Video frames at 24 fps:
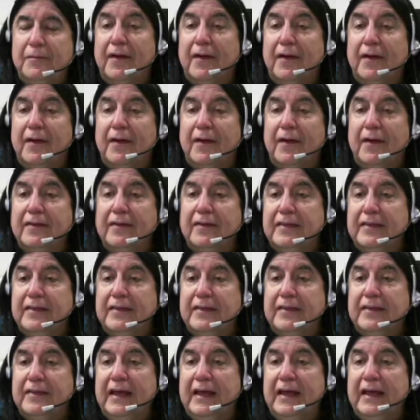
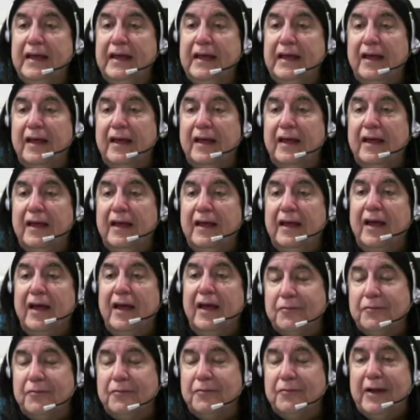the
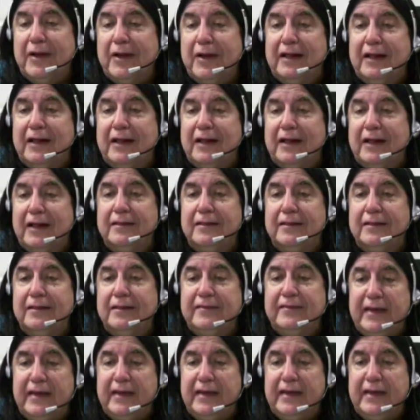metareal level is
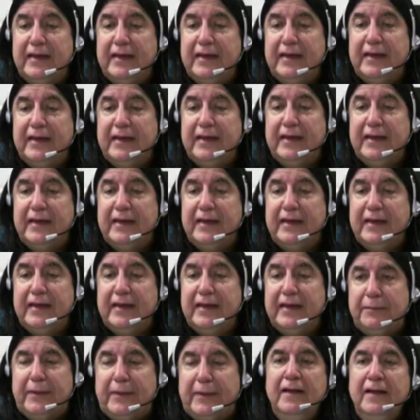deeper
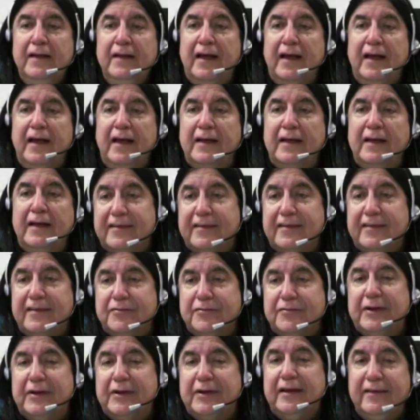and sustains, and
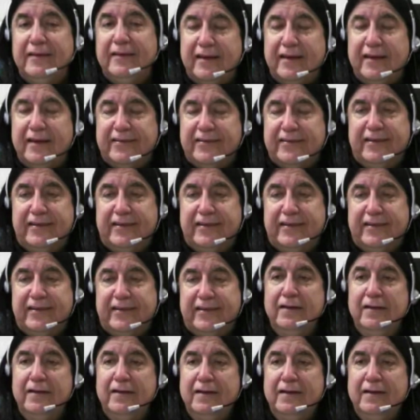there's a necessary
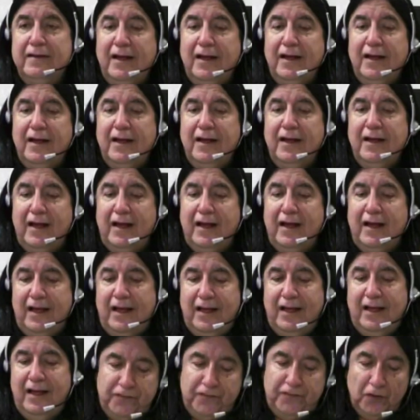condition
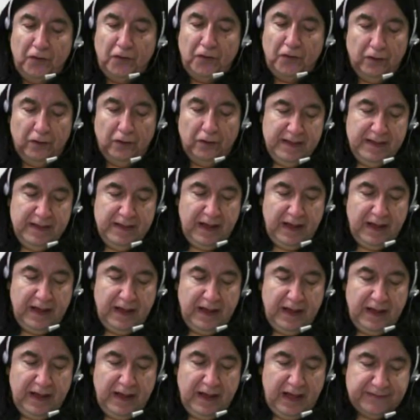for
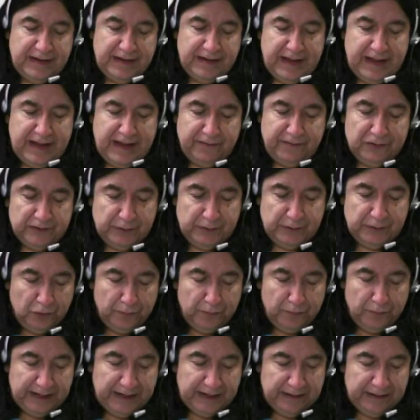the
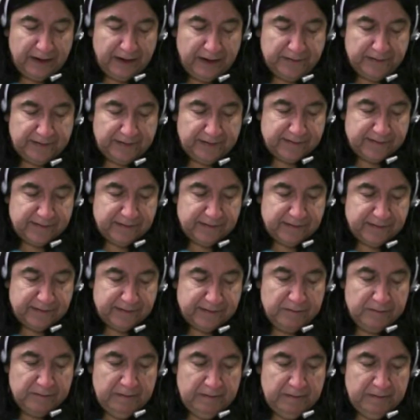level that we normally
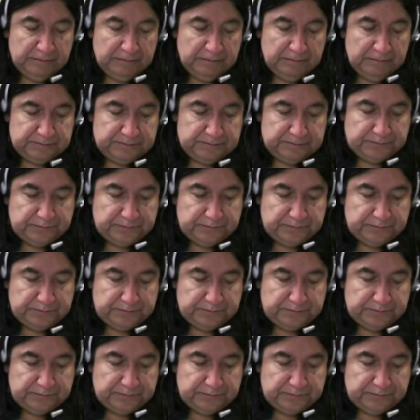notice.